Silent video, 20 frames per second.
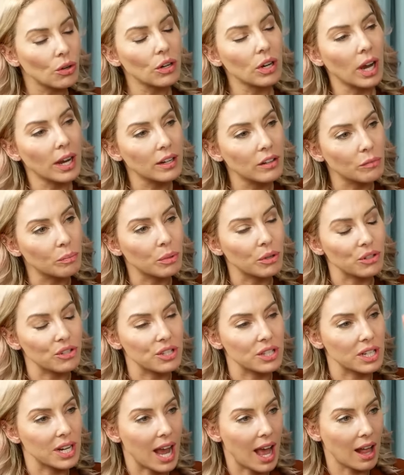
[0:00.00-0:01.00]
kind of
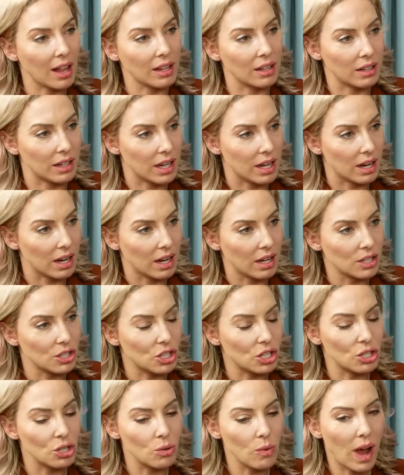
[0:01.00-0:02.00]
personality,
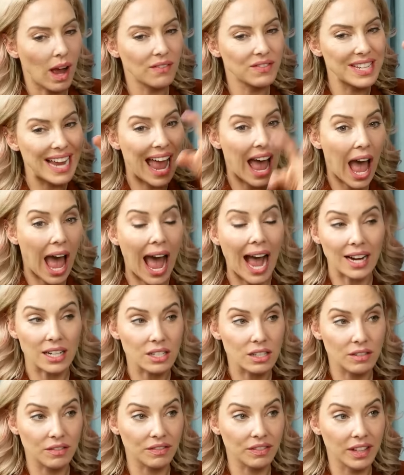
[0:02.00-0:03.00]
did you have to
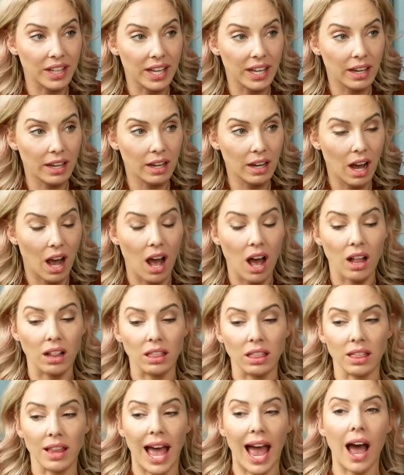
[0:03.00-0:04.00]
actively
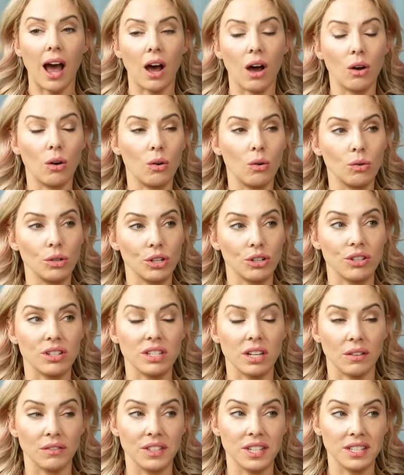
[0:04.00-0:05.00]
allow
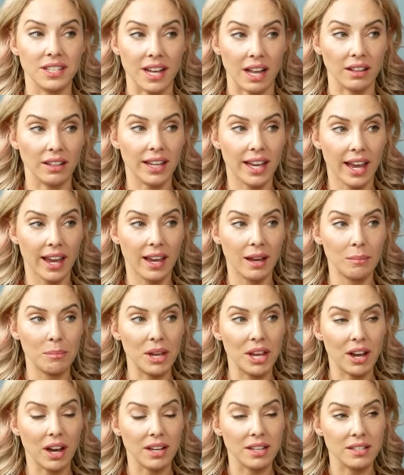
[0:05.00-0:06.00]
yourself to delegate?
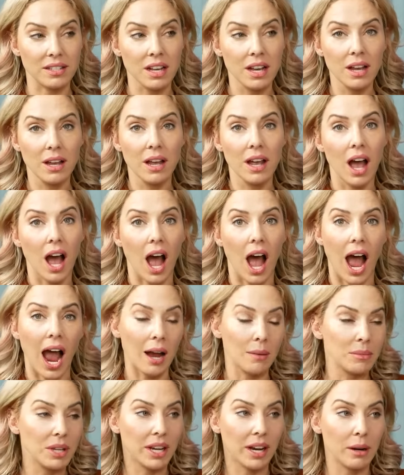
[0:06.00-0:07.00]
Because
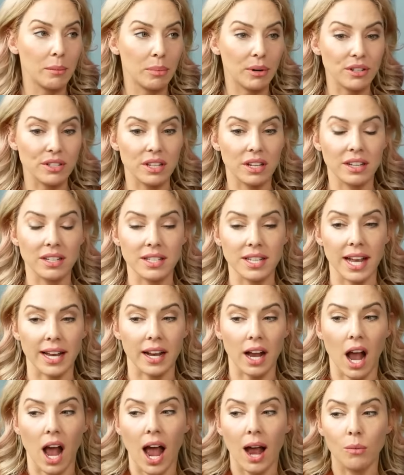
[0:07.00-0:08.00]
I'm the kind of person that's
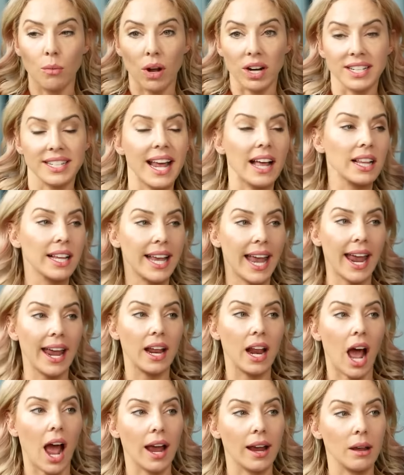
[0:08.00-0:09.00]
like, I want to delegate,
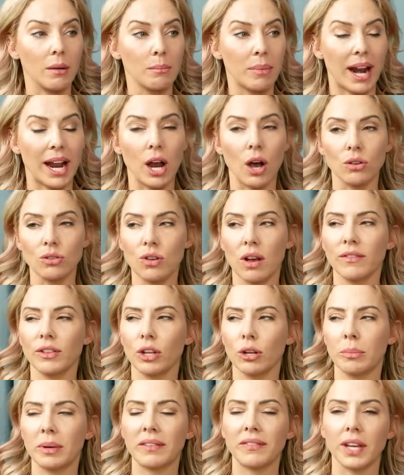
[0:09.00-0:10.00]
but I also have a
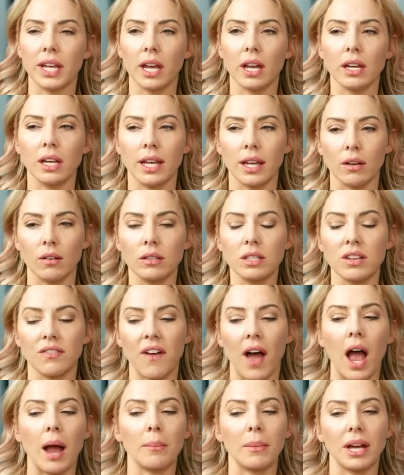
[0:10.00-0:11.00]
little bit of guilt if
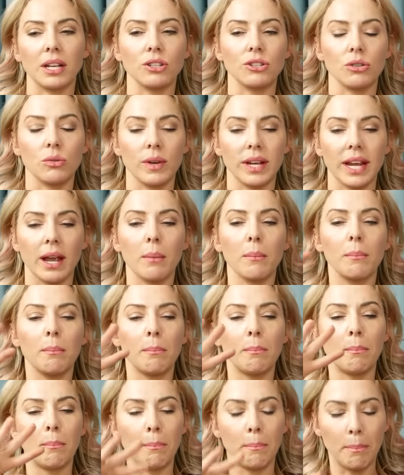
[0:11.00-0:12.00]
I'm not doing it.
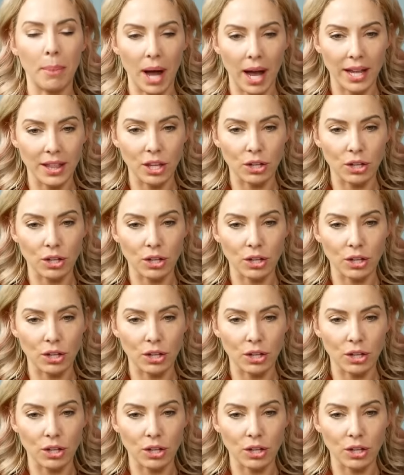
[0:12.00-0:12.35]
But